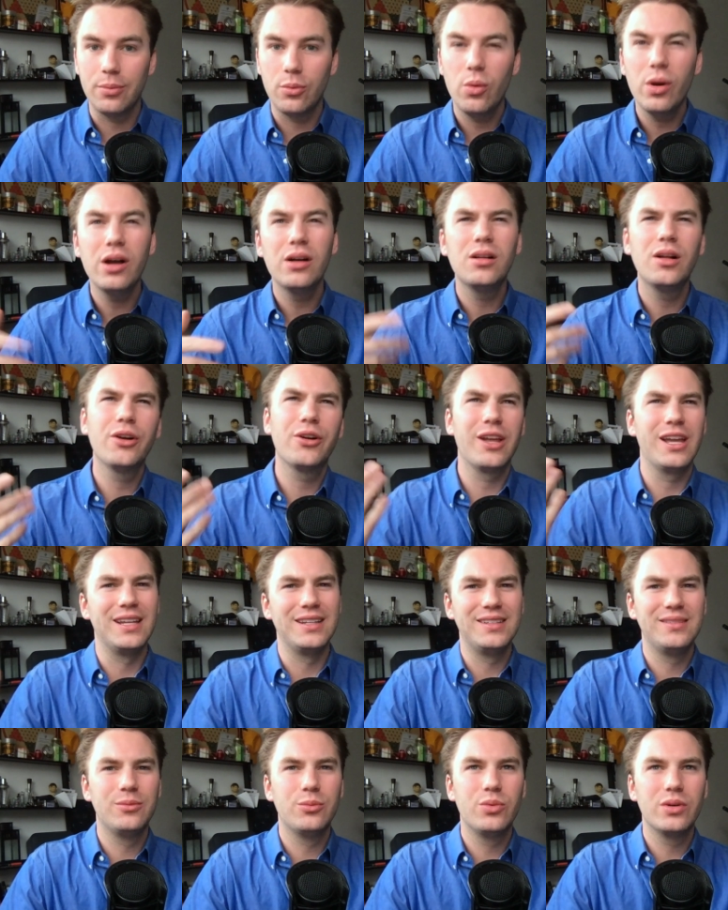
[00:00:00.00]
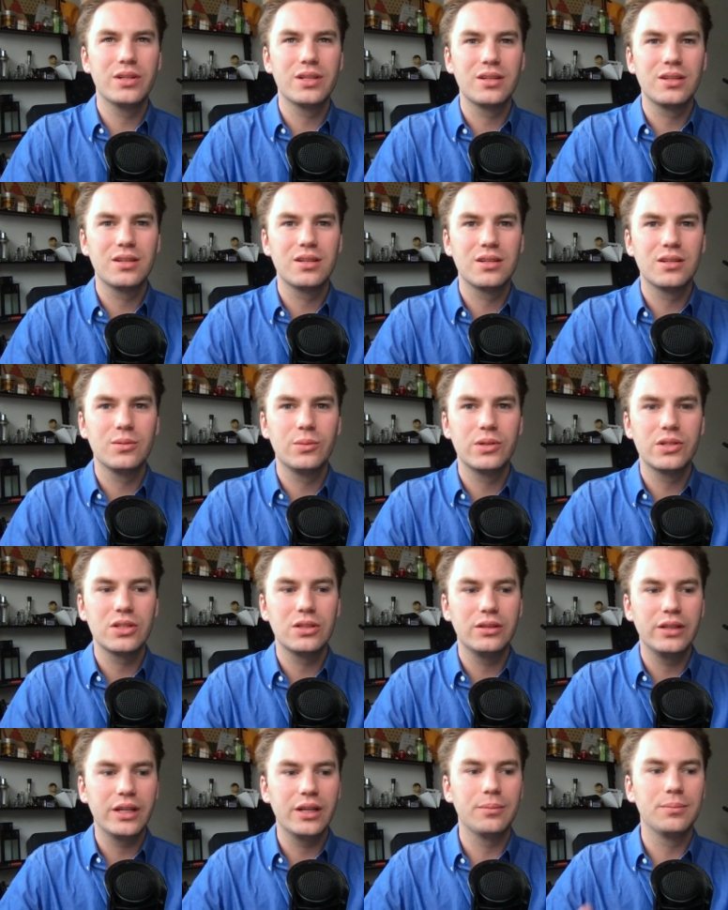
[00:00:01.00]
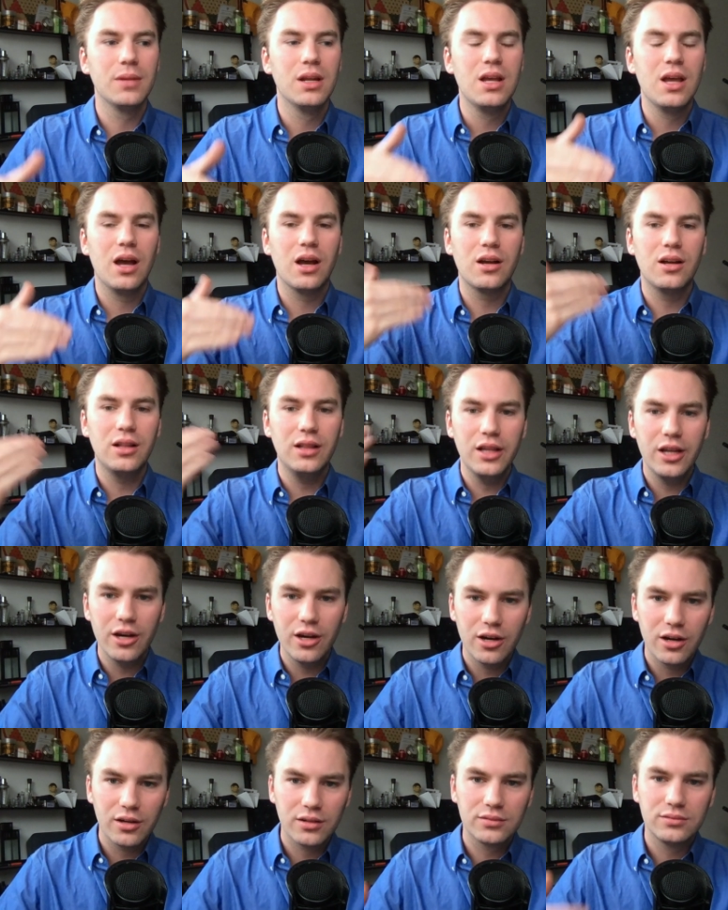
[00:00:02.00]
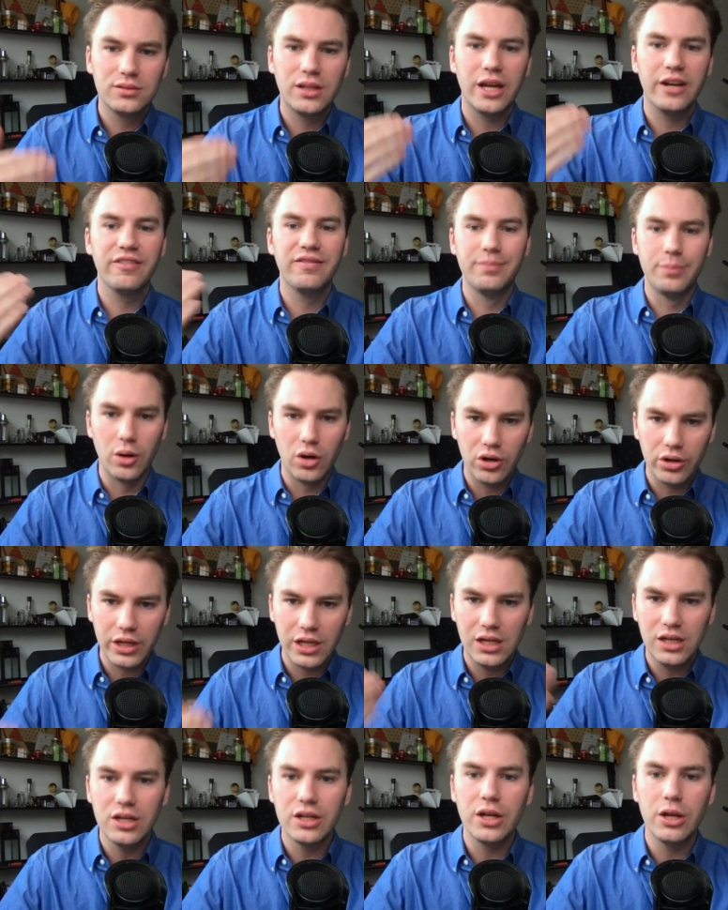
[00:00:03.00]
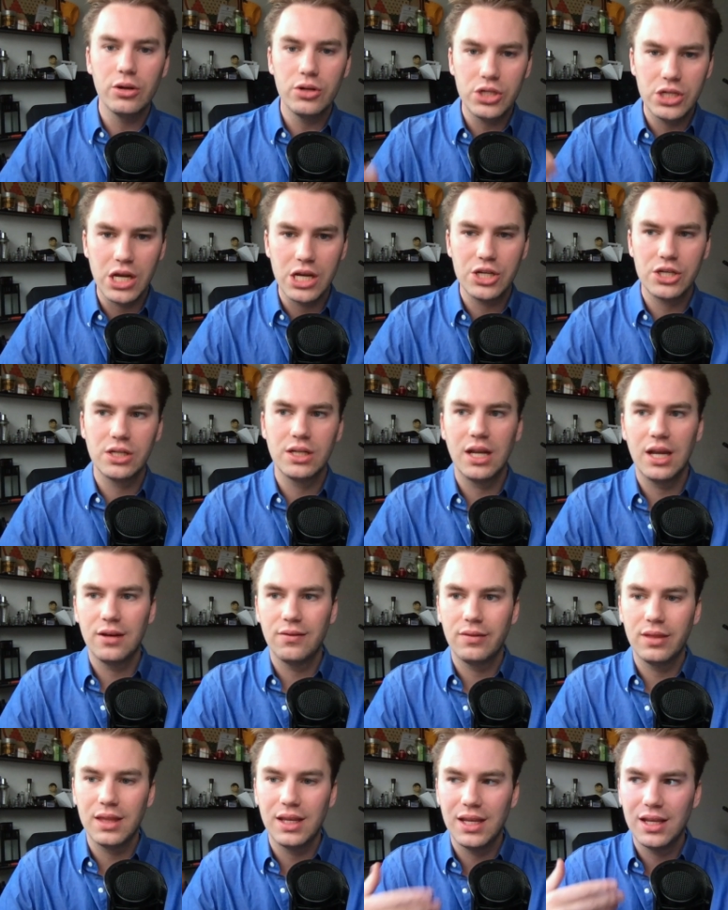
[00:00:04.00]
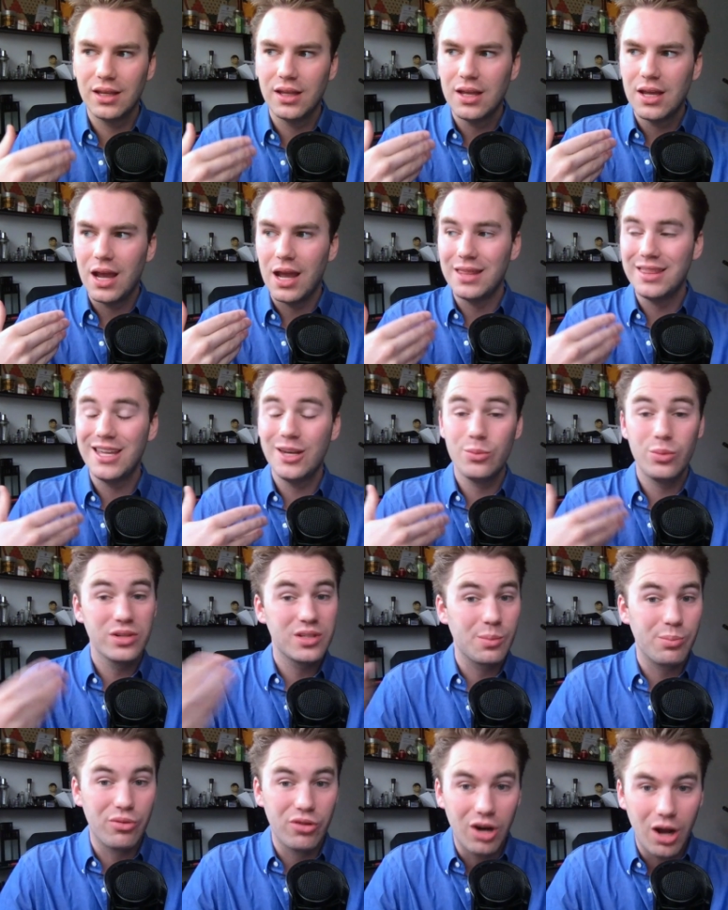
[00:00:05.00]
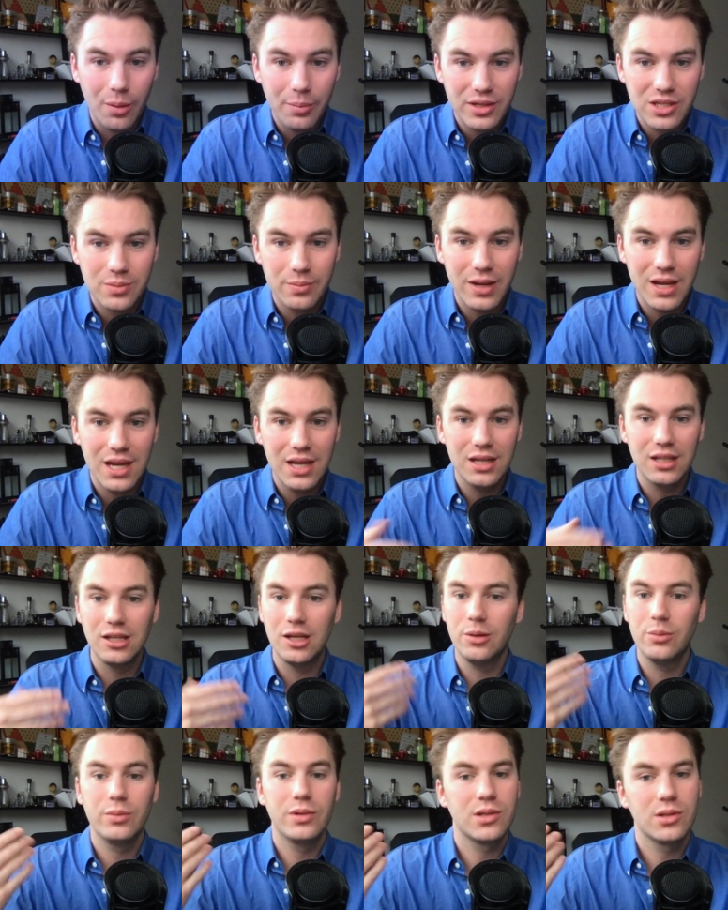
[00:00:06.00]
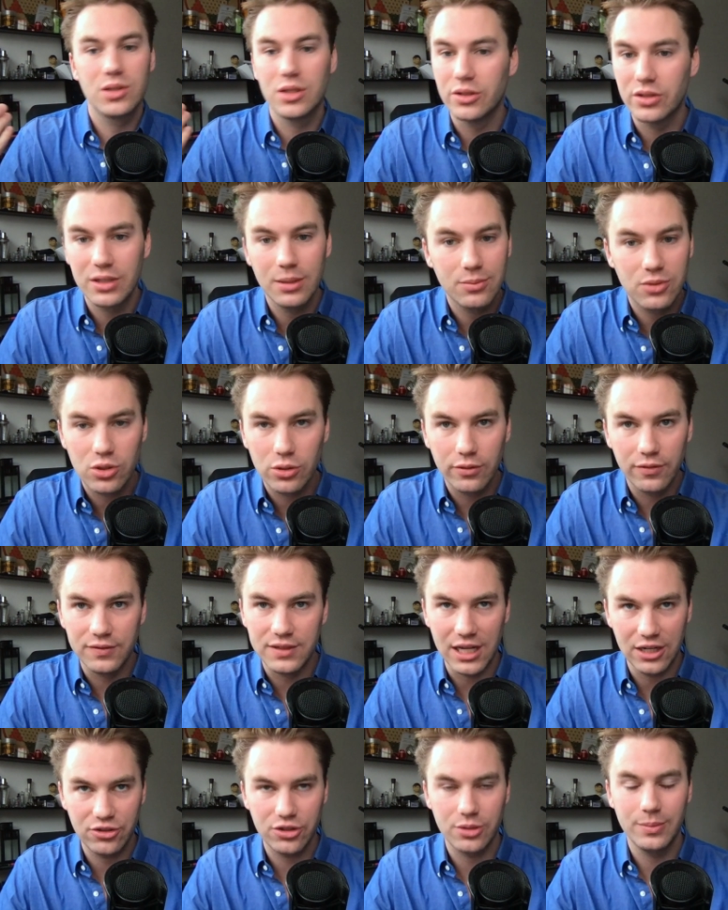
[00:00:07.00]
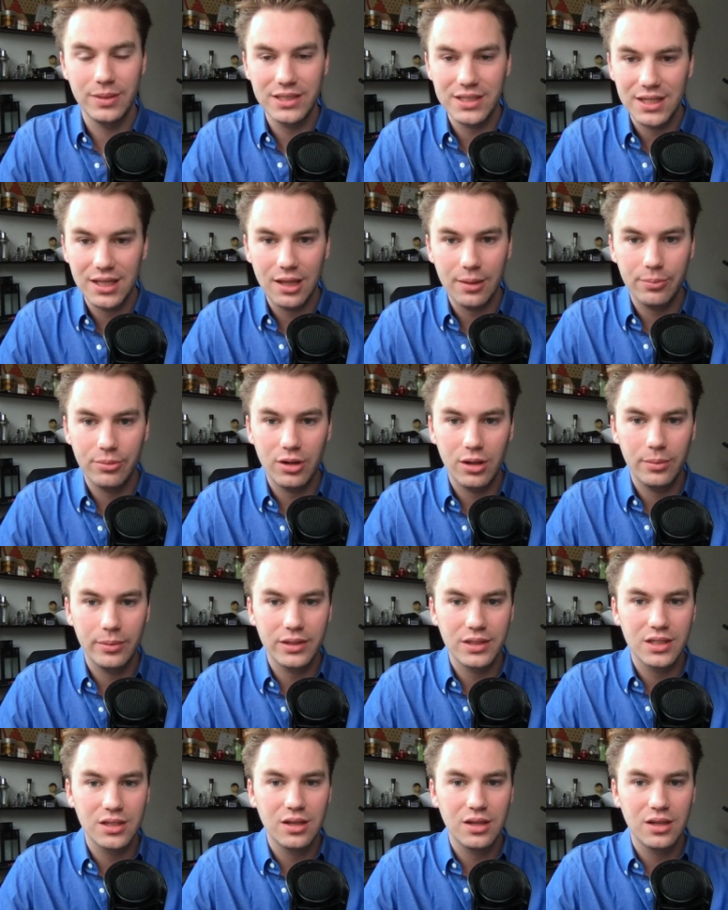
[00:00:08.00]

Well, okay, was there like a clear kind of bargain negotiation kind of a thing, and then was a promise made, and then was there some sort of detriment to that promise,